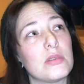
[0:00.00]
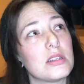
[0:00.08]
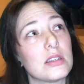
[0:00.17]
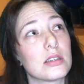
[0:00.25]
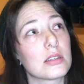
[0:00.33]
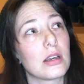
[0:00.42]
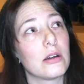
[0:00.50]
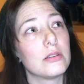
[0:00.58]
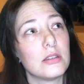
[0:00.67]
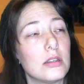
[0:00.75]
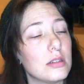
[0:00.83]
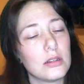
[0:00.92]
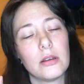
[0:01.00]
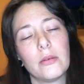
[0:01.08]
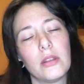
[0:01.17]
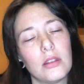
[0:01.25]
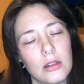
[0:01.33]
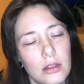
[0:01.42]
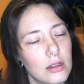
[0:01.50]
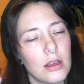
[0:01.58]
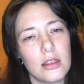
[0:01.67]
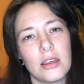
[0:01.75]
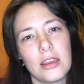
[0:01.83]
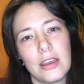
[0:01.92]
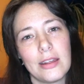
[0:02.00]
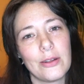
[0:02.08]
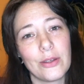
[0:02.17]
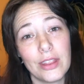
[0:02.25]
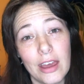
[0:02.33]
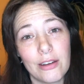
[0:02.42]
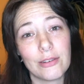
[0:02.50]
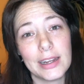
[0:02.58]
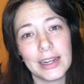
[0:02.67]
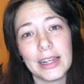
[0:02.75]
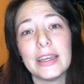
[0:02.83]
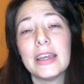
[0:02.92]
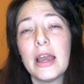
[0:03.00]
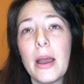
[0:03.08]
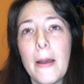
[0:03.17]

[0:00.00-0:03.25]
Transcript: been 6 hours. Neither here nor there, really.